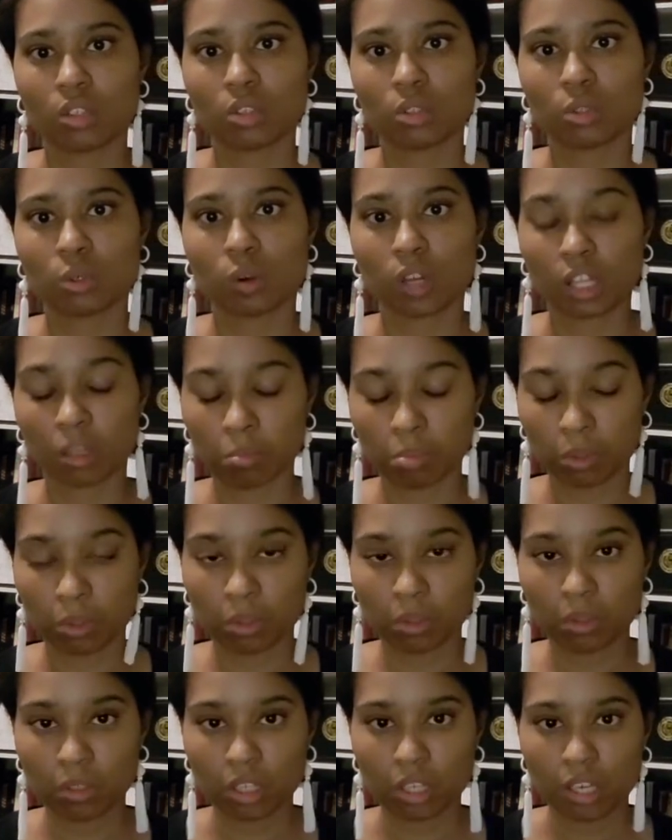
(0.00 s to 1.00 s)
toilet
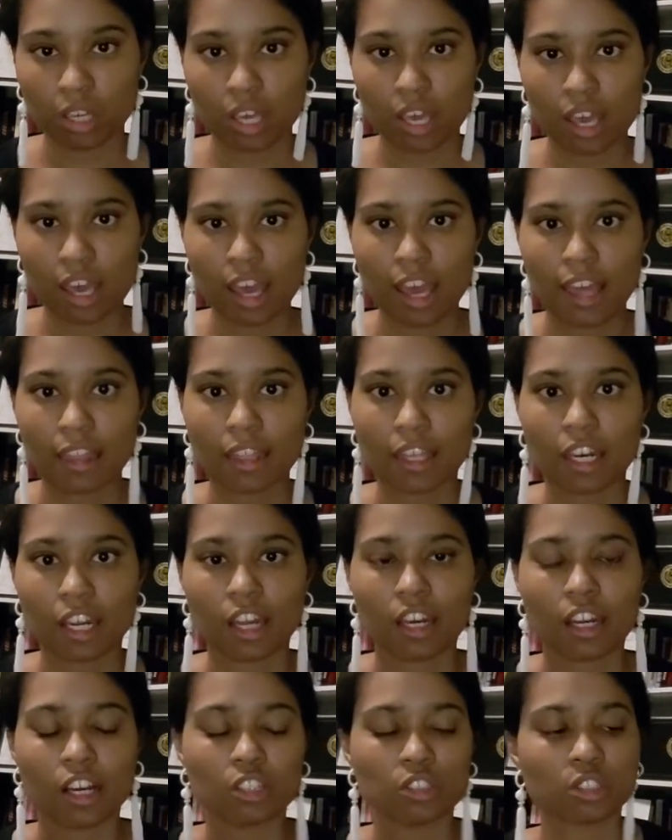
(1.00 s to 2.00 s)
bowl, and then I'd
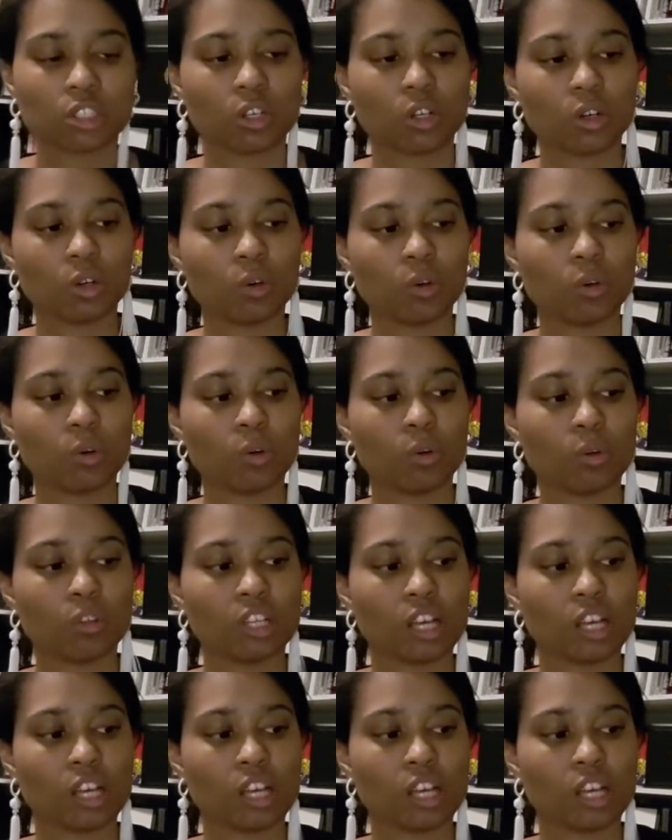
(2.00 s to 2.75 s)
also